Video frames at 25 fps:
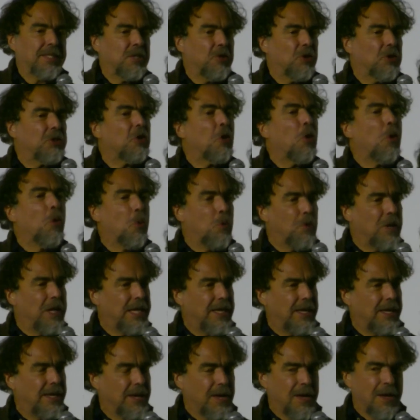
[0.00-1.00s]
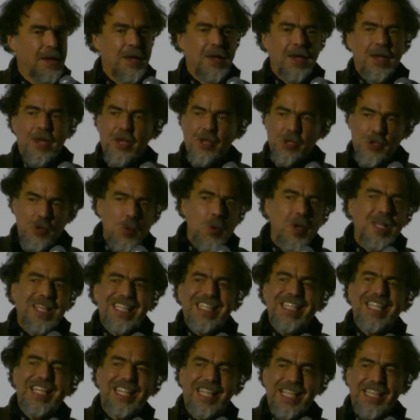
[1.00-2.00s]
not only
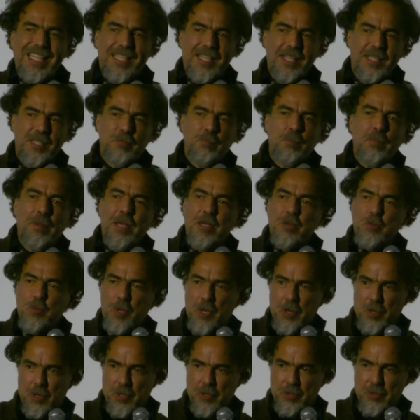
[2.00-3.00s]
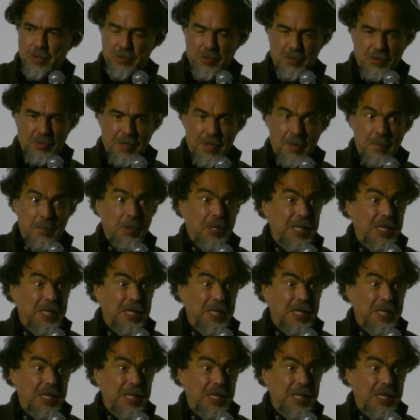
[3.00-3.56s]
US citizens play with us,